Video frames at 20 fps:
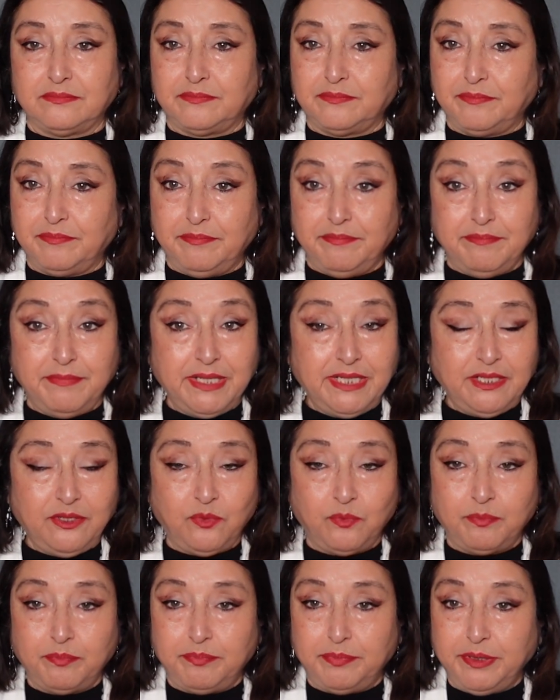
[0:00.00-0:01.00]

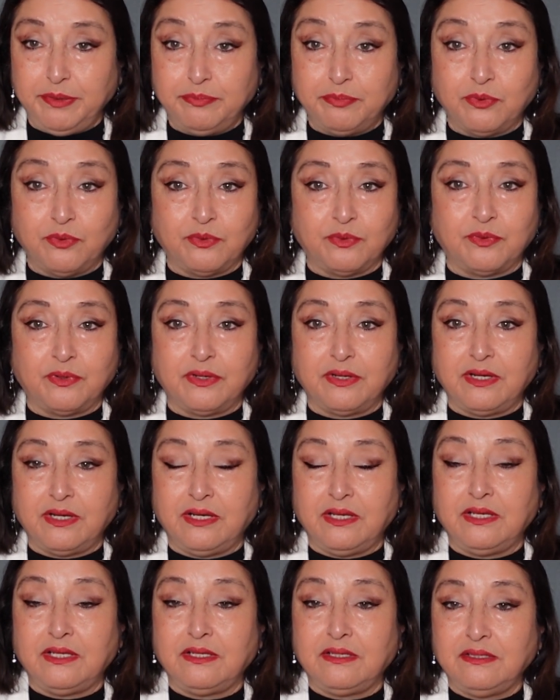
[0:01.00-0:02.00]
Many people
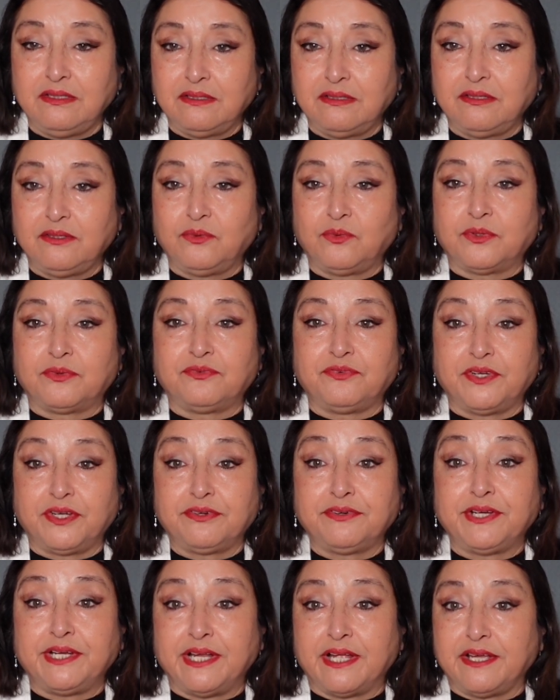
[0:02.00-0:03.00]
literally were
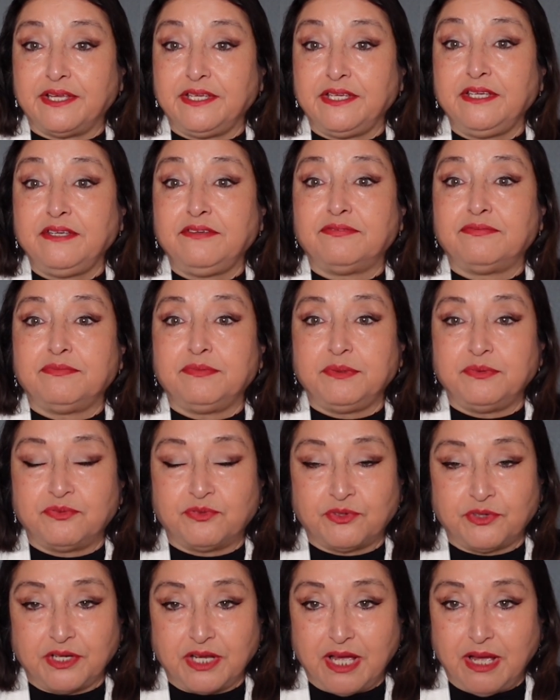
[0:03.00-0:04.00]
very naive
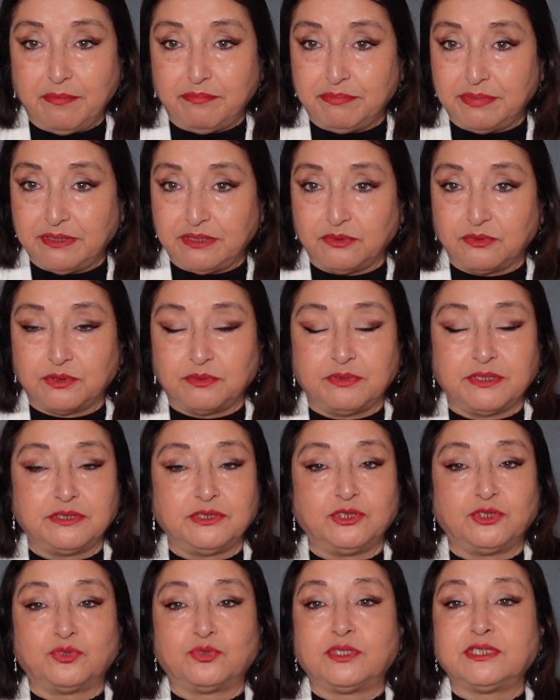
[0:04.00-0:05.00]
before it happened. They were
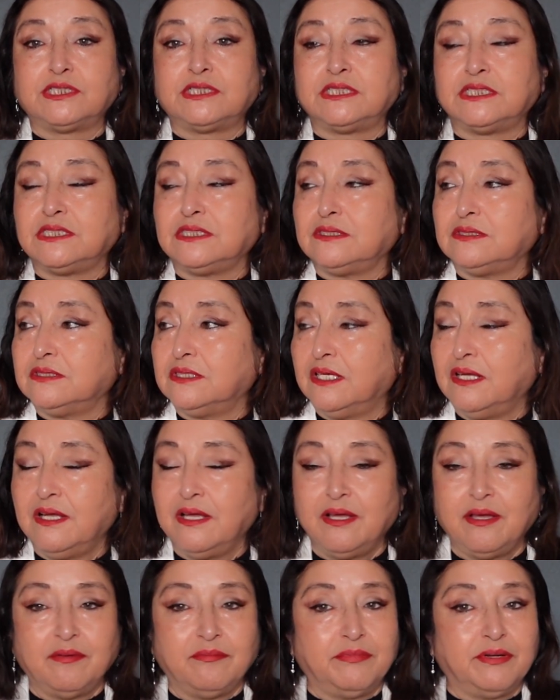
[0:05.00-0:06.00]
very trusting,
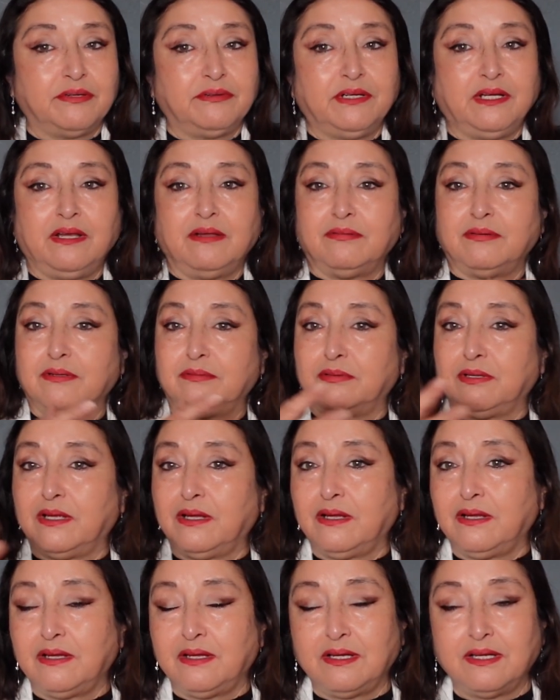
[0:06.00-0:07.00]
very blah, blah,
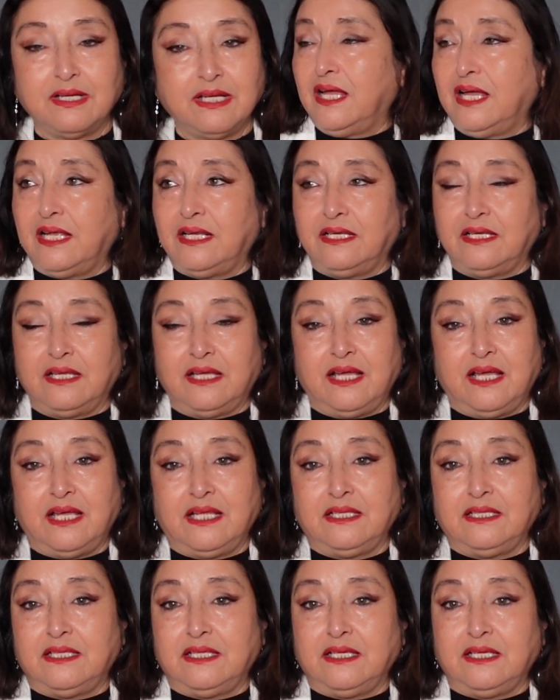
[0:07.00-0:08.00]
blah.
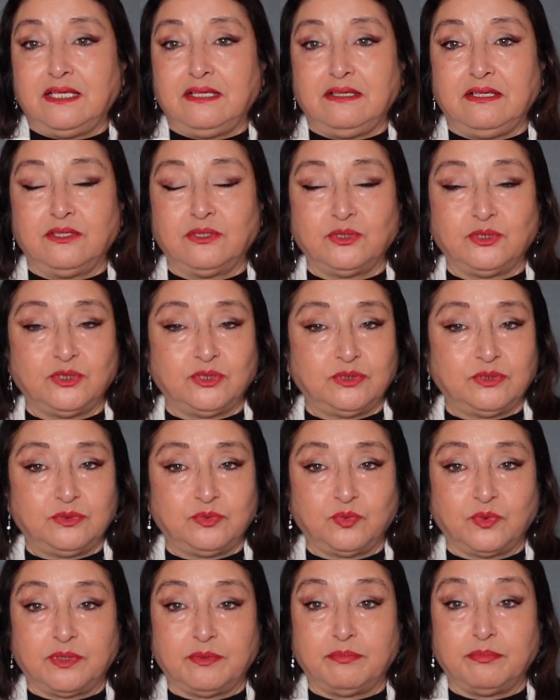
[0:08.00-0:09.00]
And they
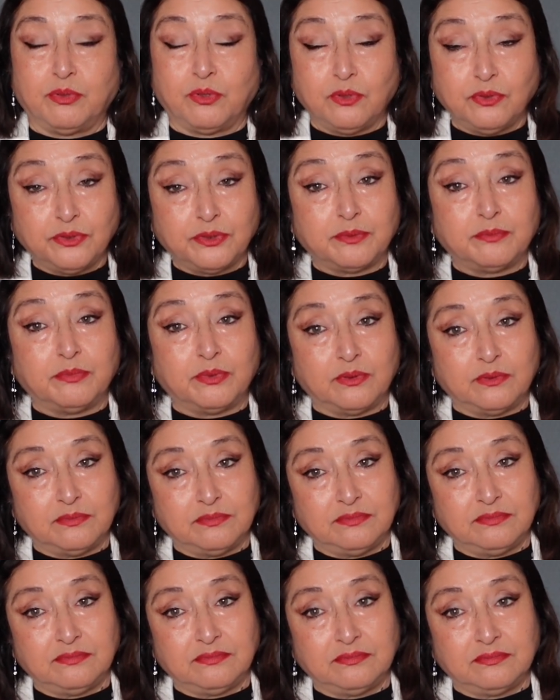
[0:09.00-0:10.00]
just were vulnerable.
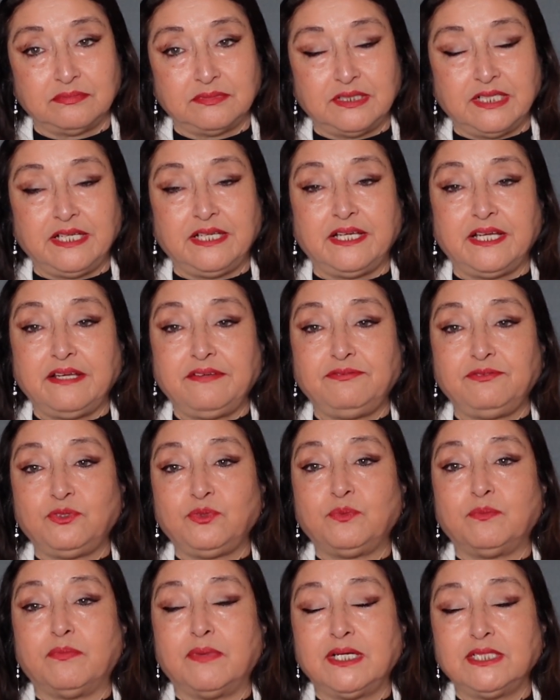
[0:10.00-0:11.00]
They gave
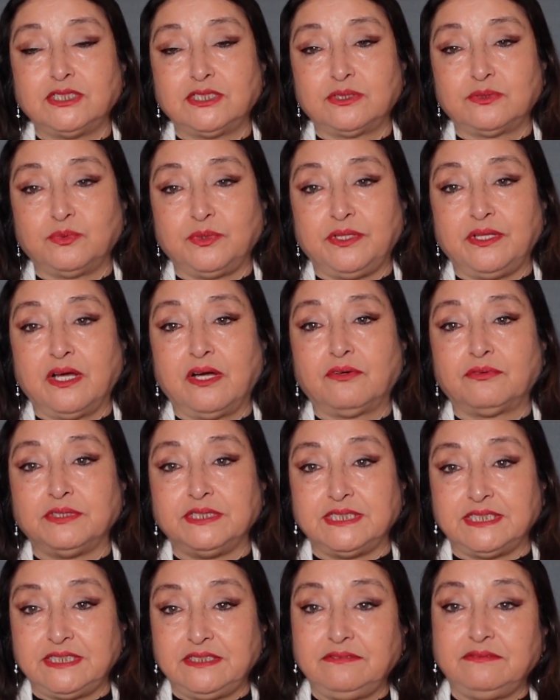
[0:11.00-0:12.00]
too much without
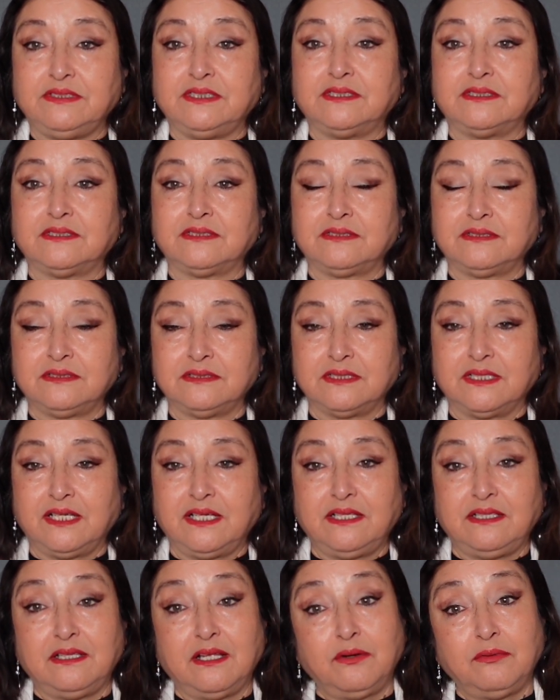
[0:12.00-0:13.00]
receiving.
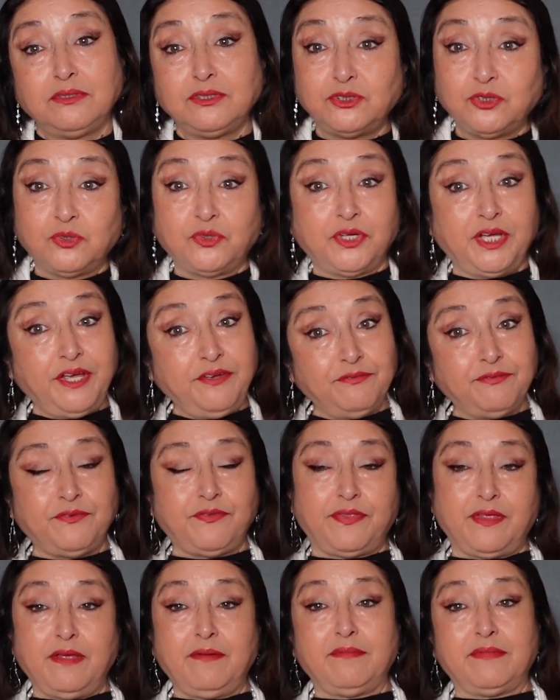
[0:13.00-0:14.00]
And that was okay for
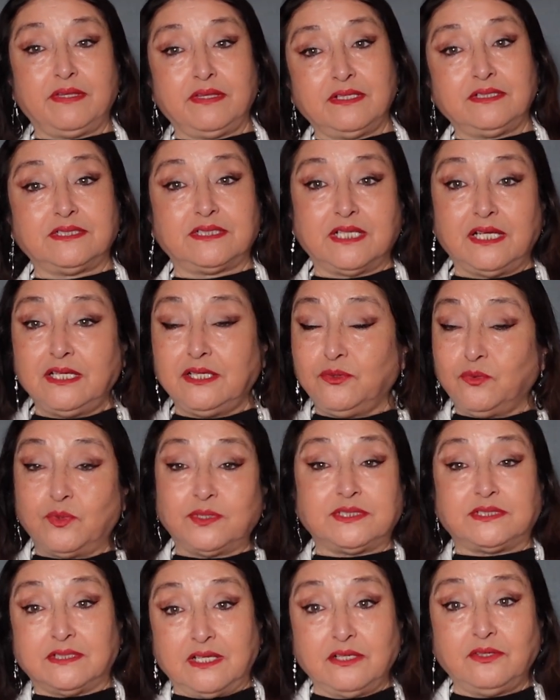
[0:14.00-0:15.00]
them. And then suddenly it
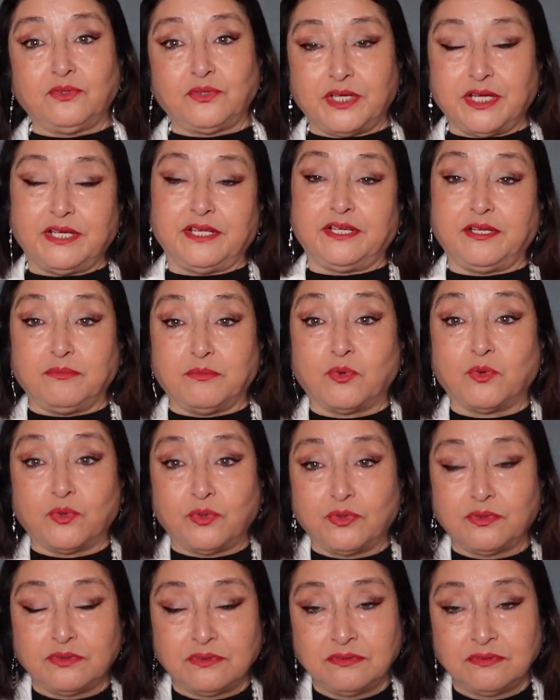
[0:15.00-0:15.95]
was not okay anymore.